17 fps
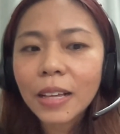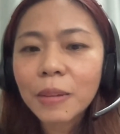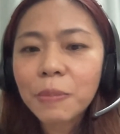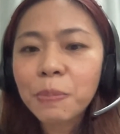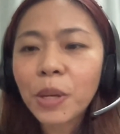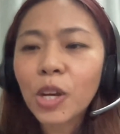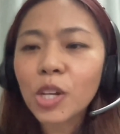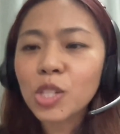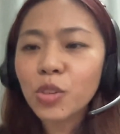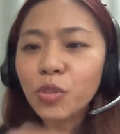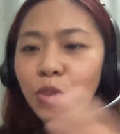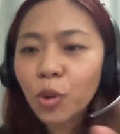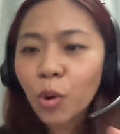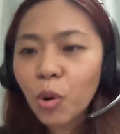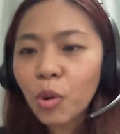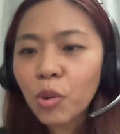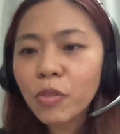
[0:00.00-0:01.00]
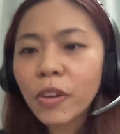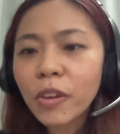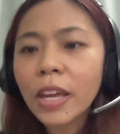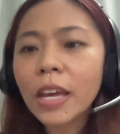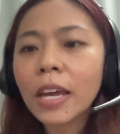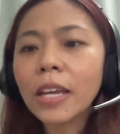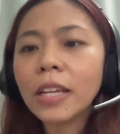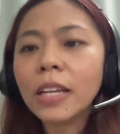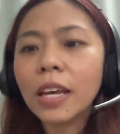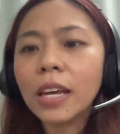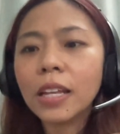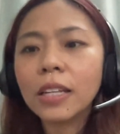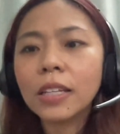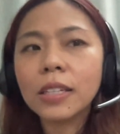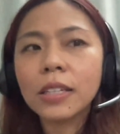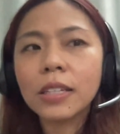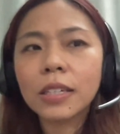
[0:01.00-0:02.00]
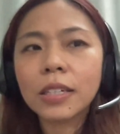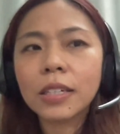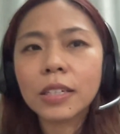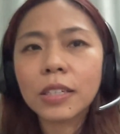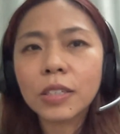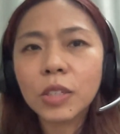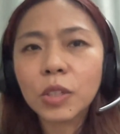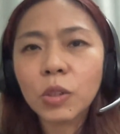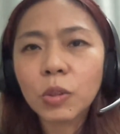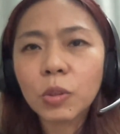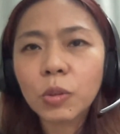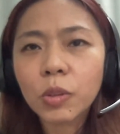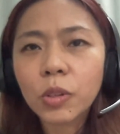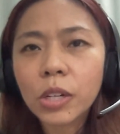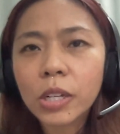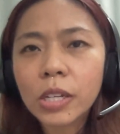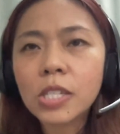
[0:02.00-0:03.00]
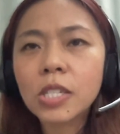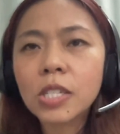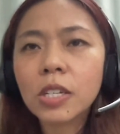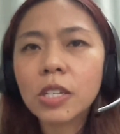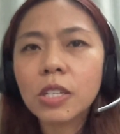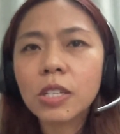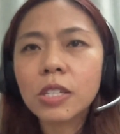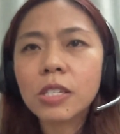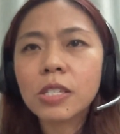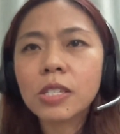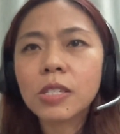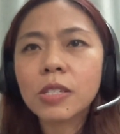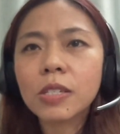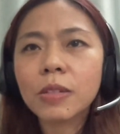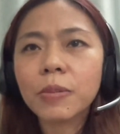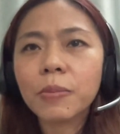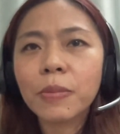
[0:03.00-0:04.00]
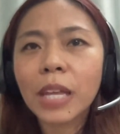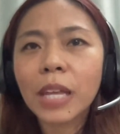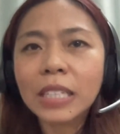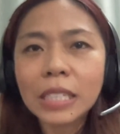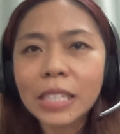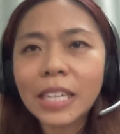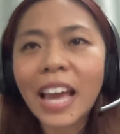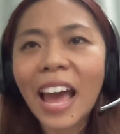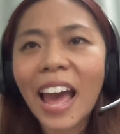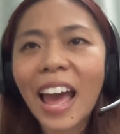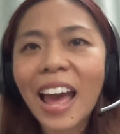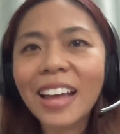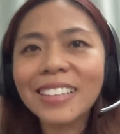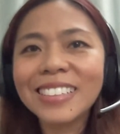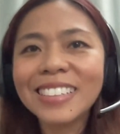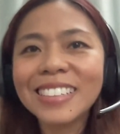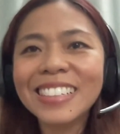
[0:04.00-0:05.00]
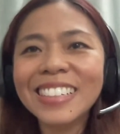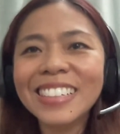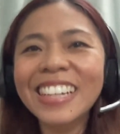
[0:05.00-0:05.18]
because of COVID and, you know, reasons that he had.